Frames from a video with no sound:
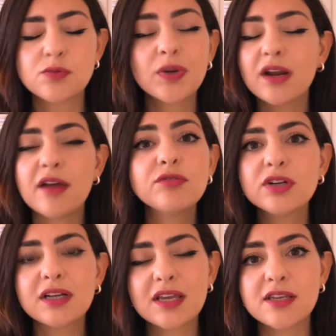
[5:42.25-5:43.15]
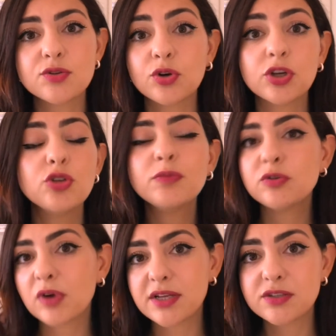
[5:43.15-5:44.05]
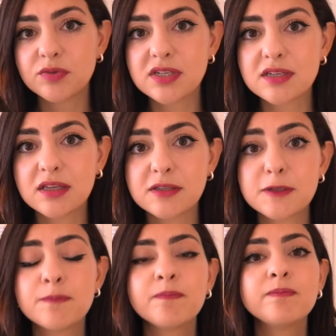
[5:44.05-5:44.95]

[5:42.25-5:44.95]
whatever it is, or human rights reasons,